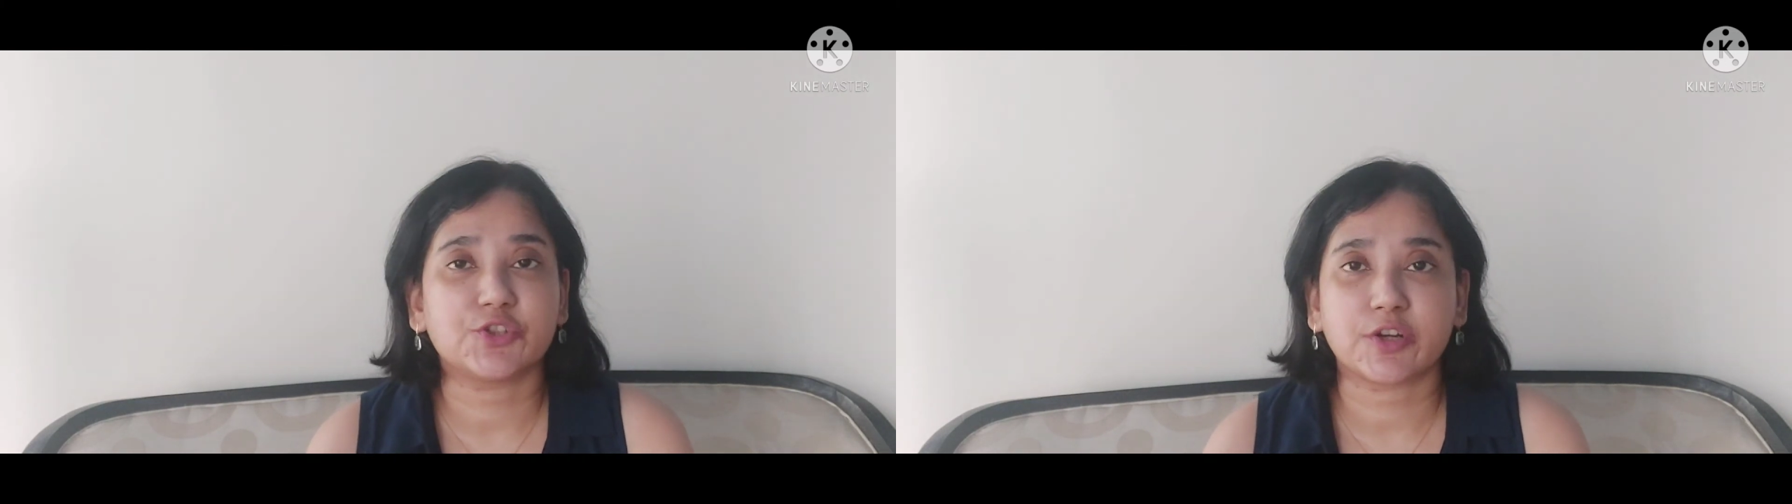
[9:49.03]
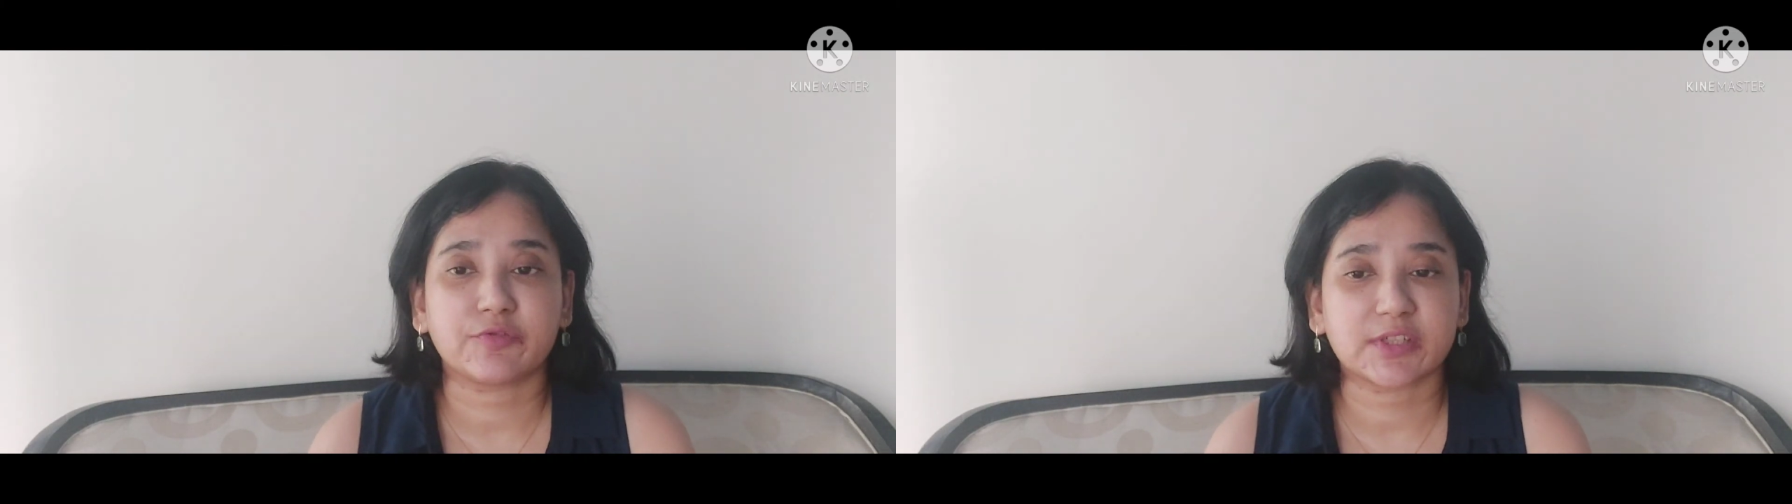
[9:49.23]

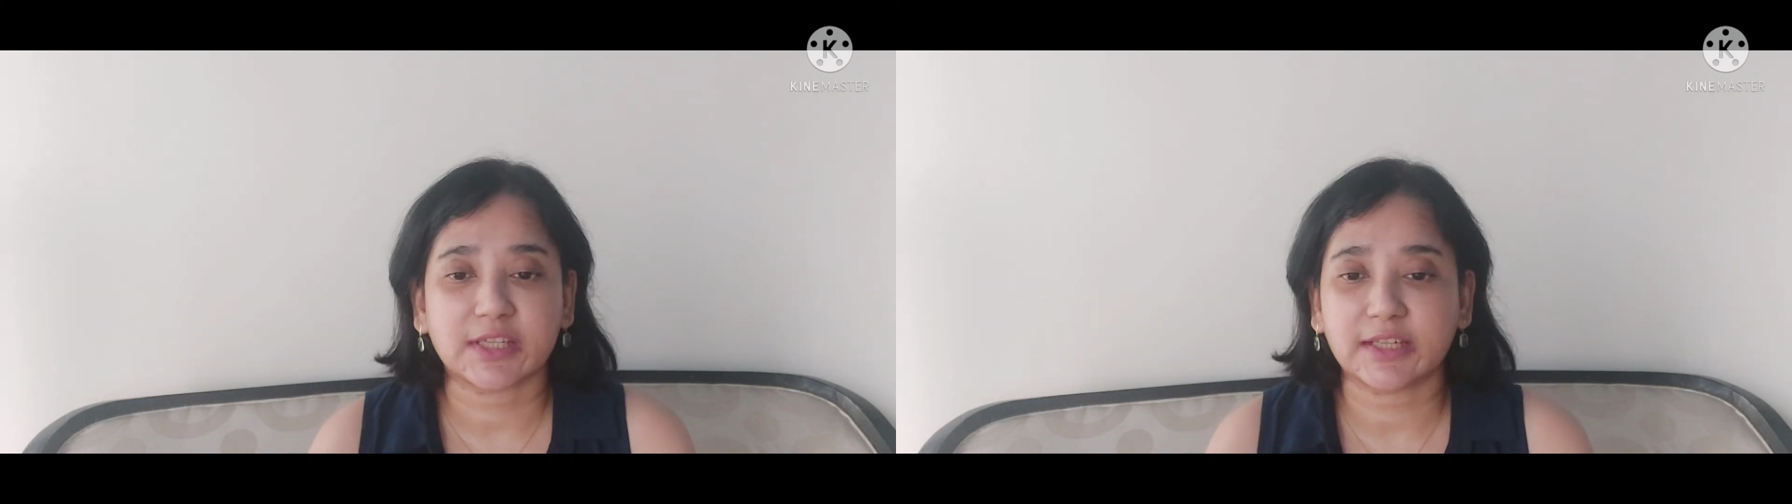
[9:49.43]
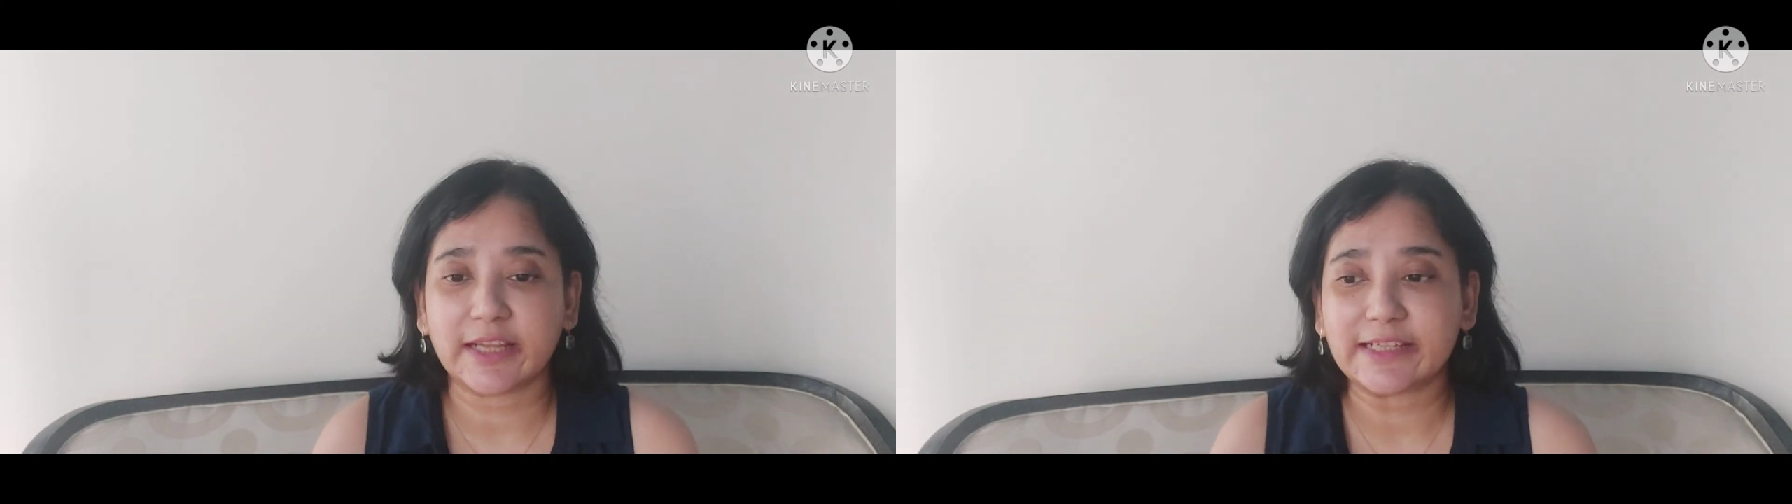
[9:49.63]

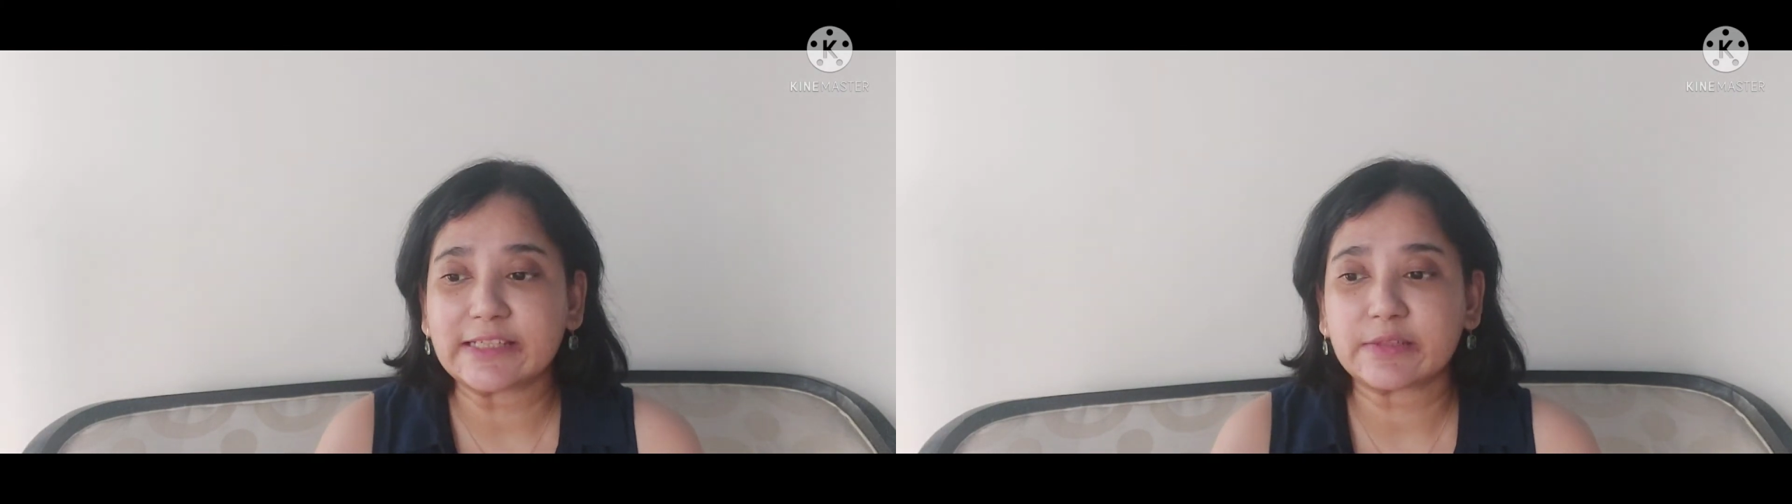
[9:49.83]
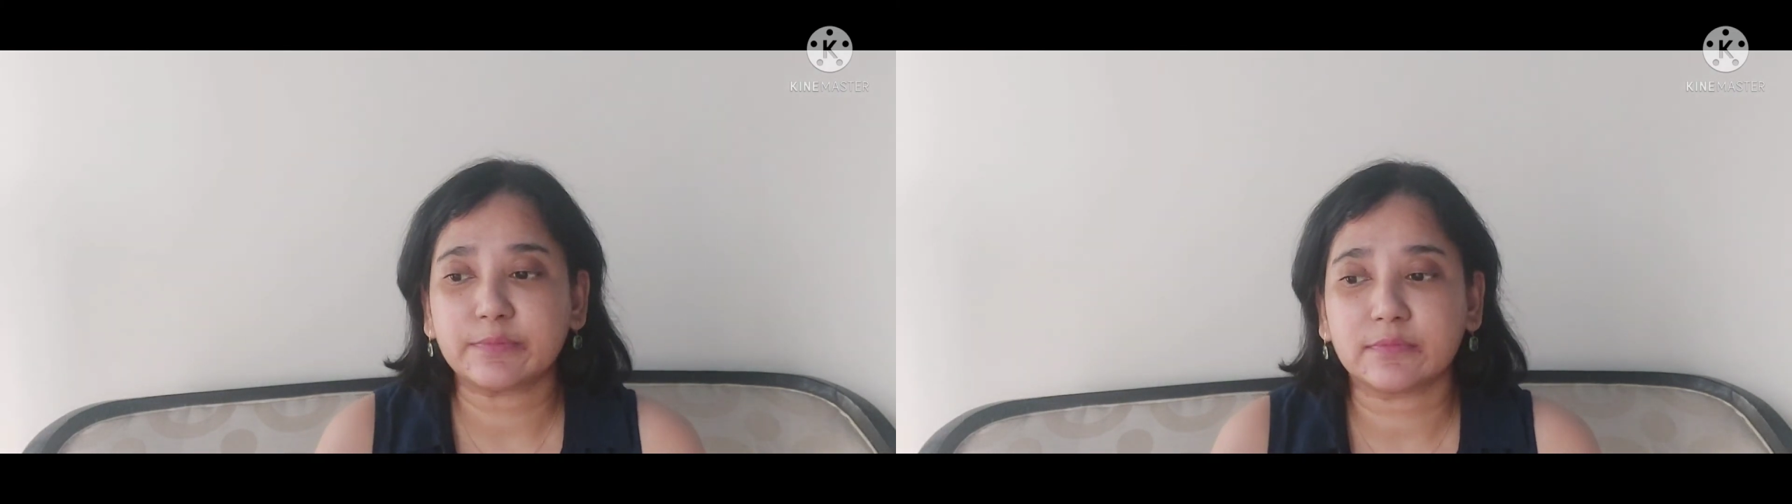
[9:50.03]
generously
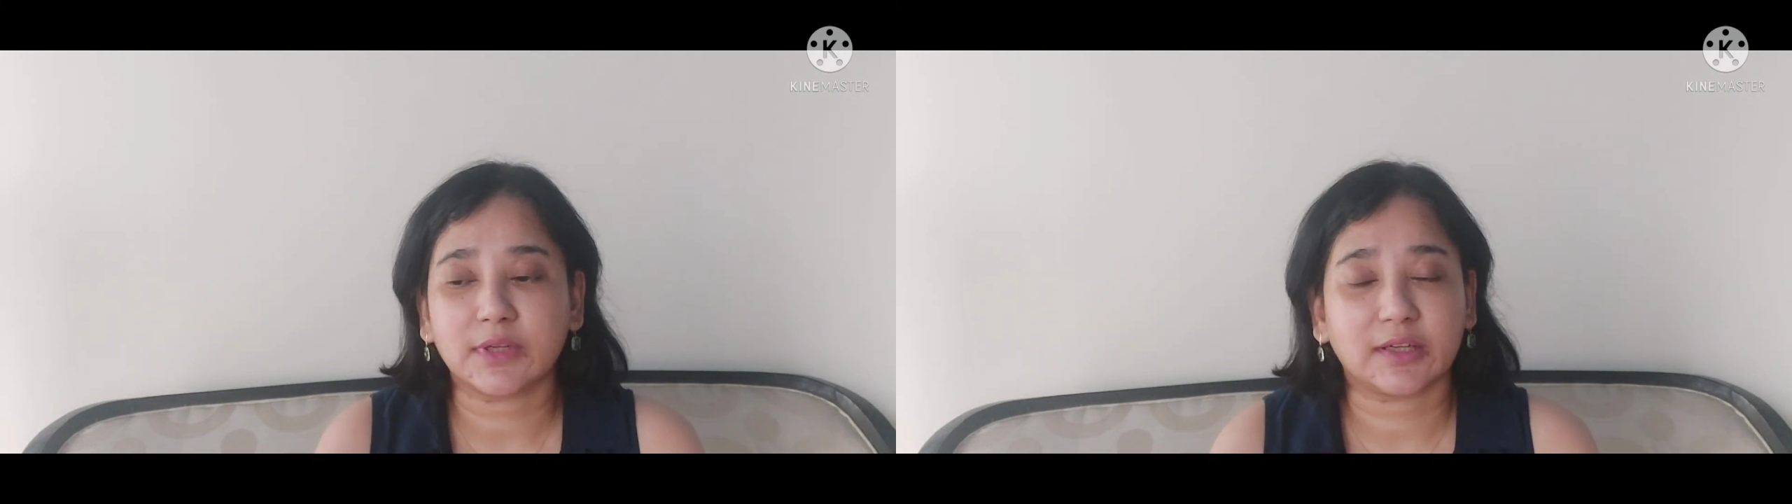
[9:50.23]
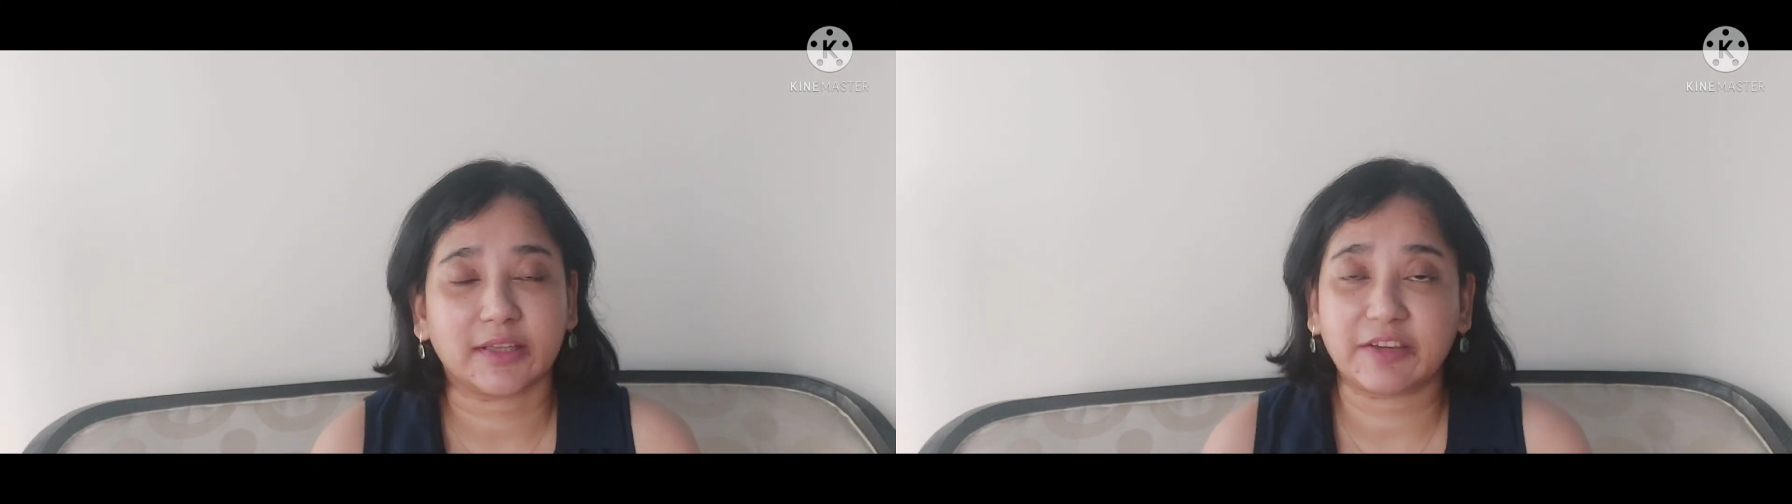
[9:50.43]

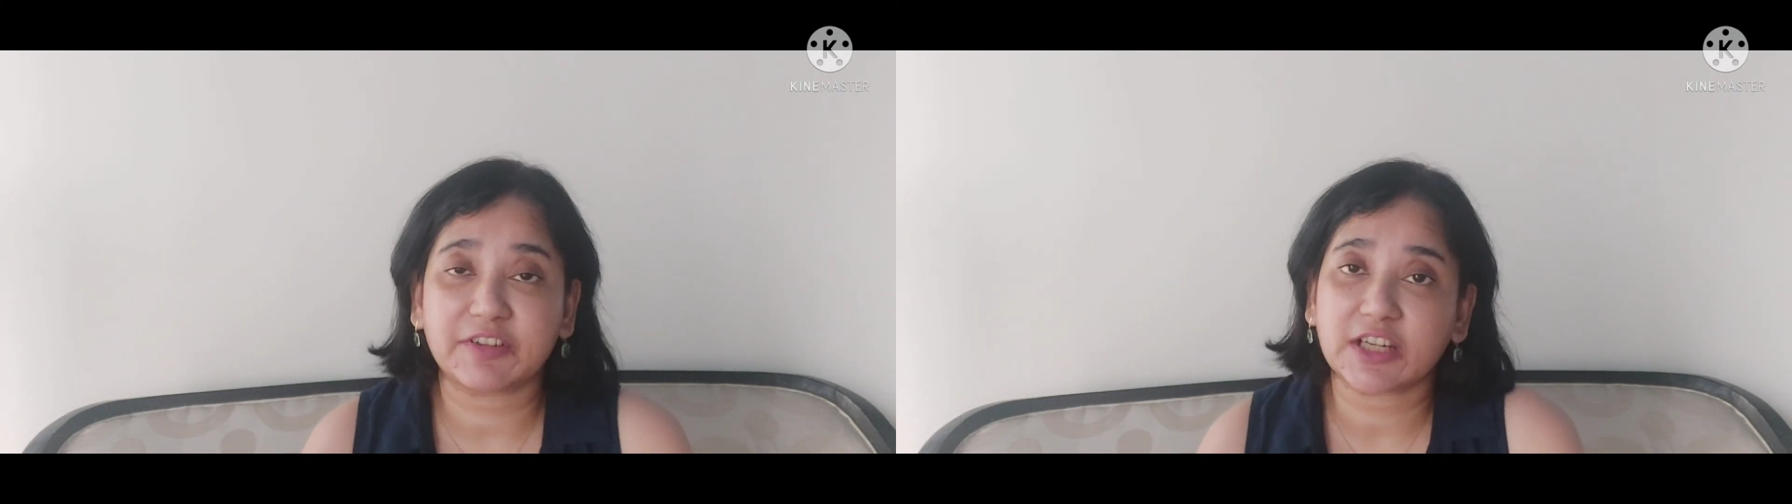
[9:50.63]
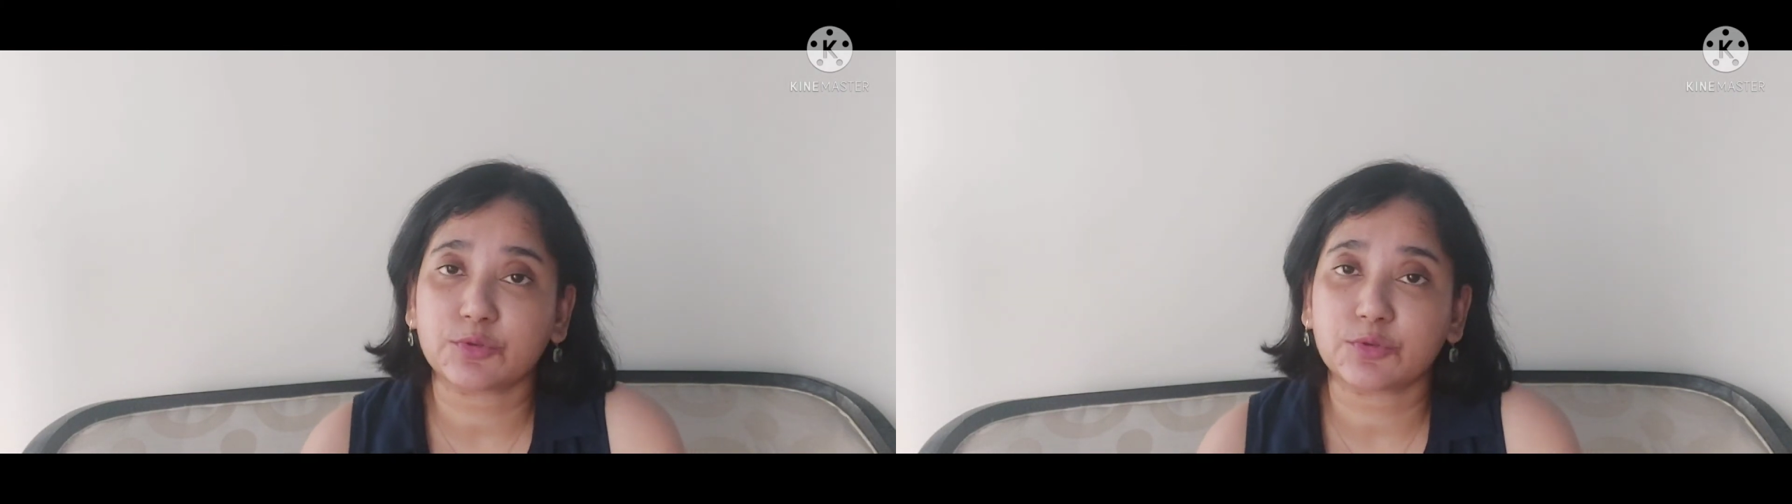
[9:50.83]
given